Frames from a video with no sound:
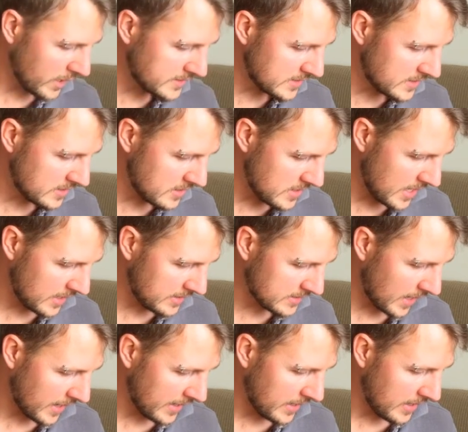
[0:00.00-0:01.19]
I did in the end,
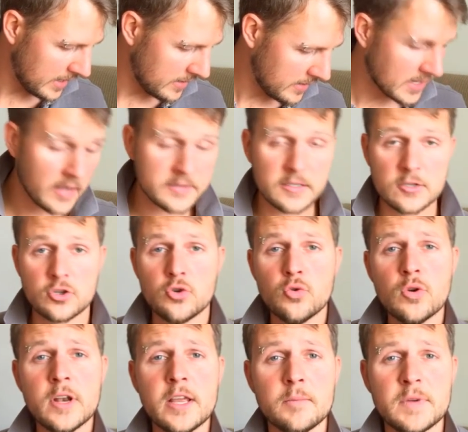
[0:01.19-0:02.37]
I started
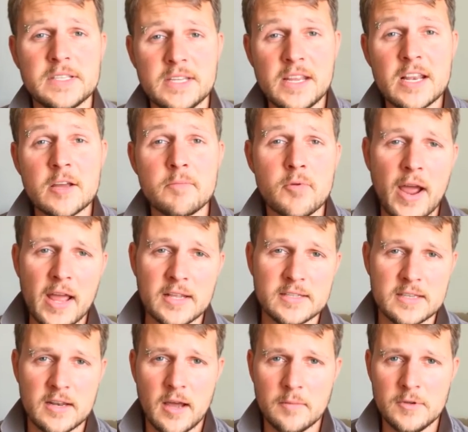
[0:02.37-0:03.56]
Googling particular brands
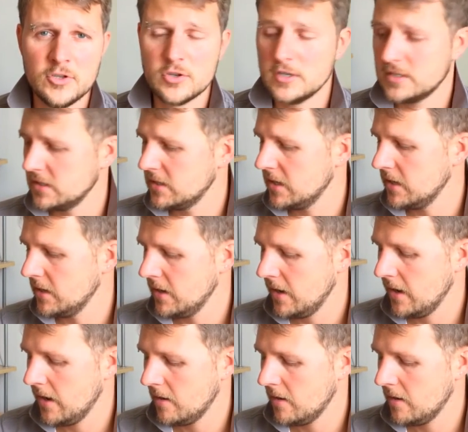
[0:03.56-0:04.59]
that I'm interested in.